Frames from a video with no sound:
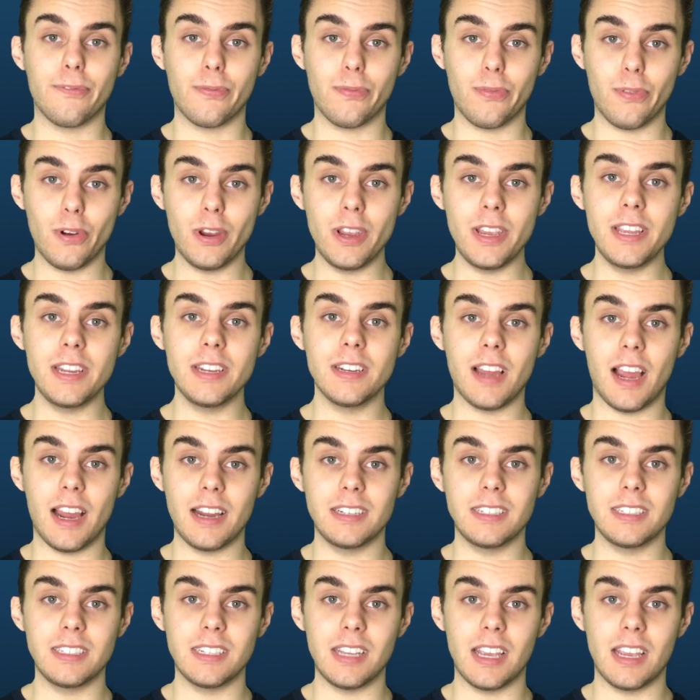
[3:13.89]
free
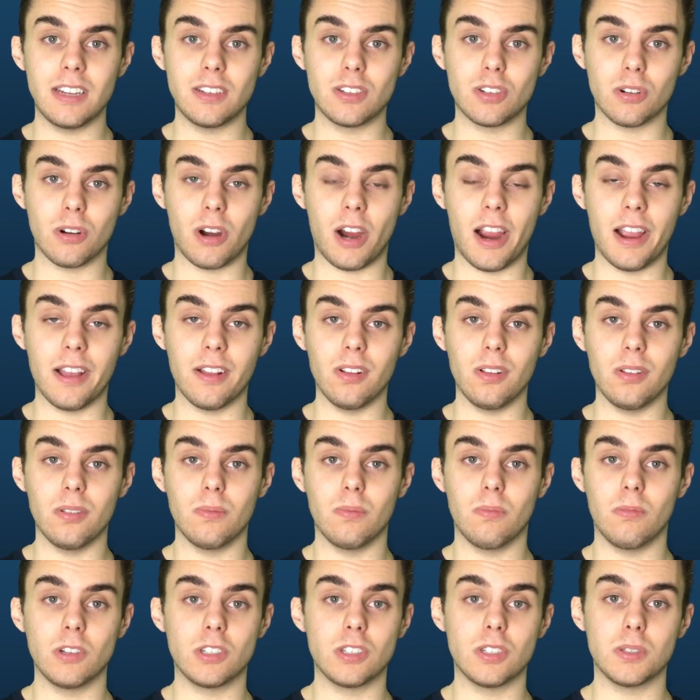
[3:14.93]
90-day trial,
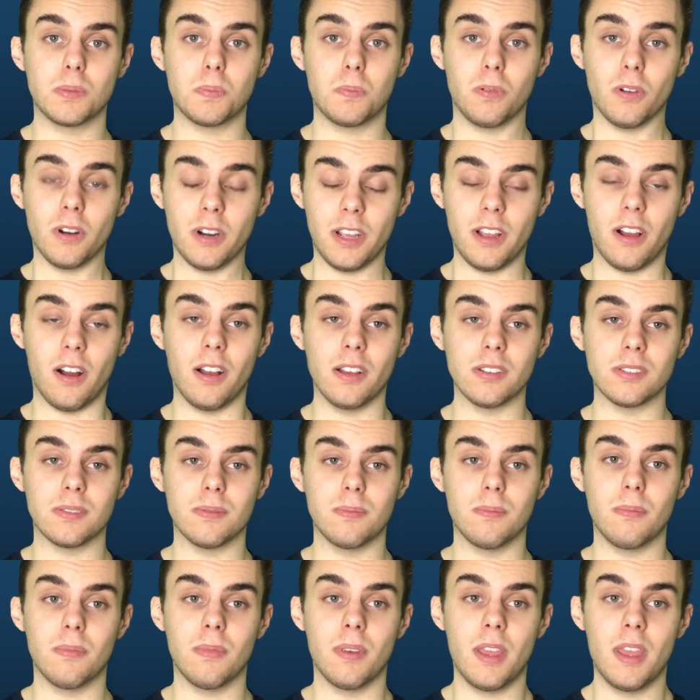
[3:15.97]
which is pretty
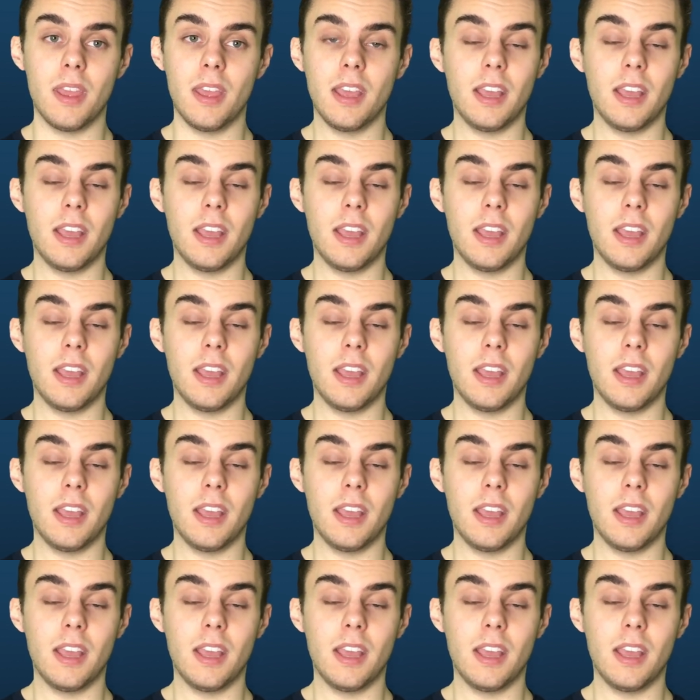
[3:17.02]
awesome.